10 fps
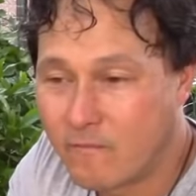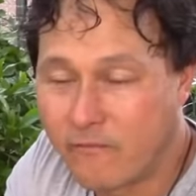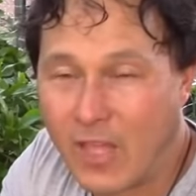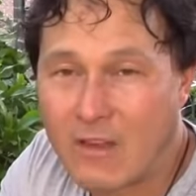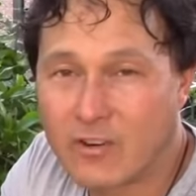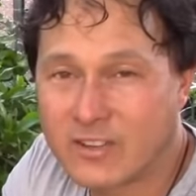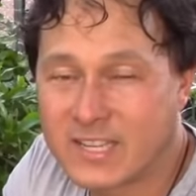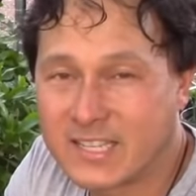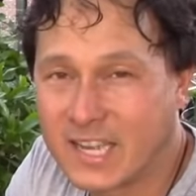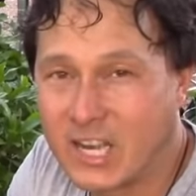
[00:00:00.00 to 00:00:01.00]
flavor,
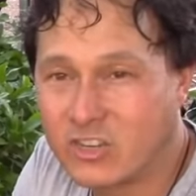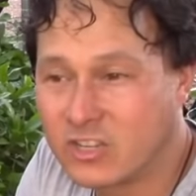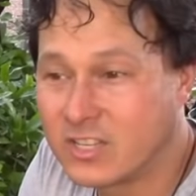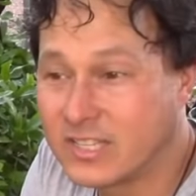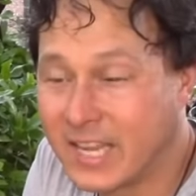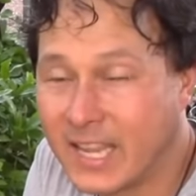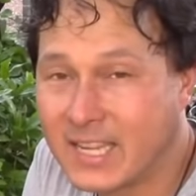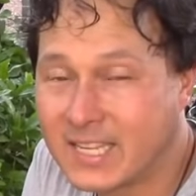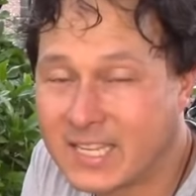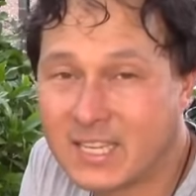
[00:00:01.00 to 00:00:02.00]
sensations, and
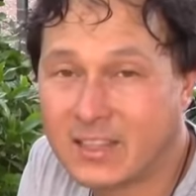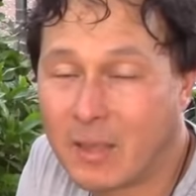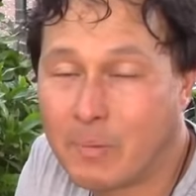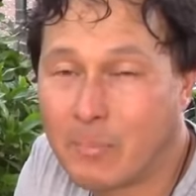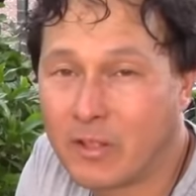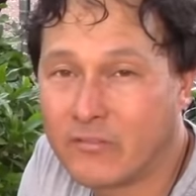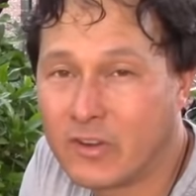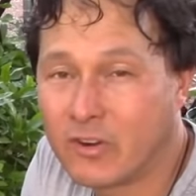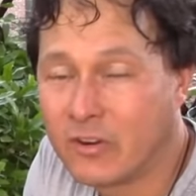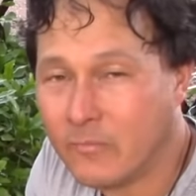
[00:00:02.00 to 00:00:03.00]
tastes that people have
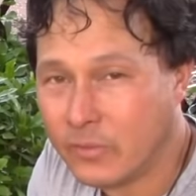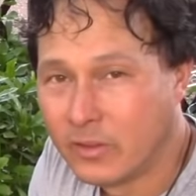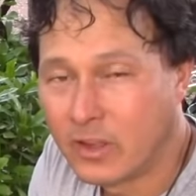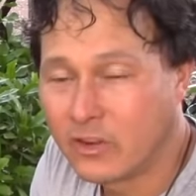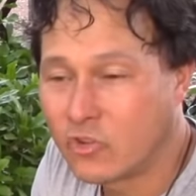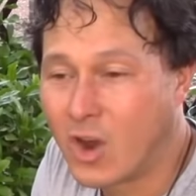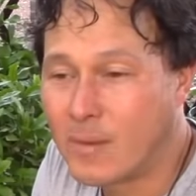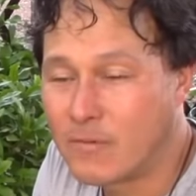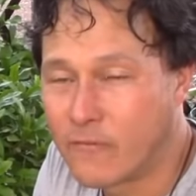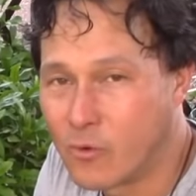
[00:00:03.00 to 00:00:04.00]
never
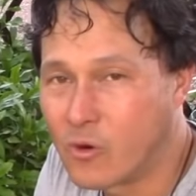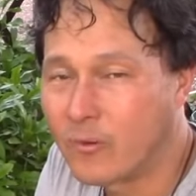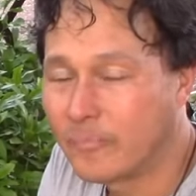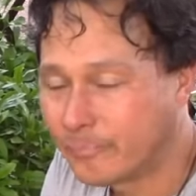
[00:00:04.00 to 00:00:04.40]
tried before.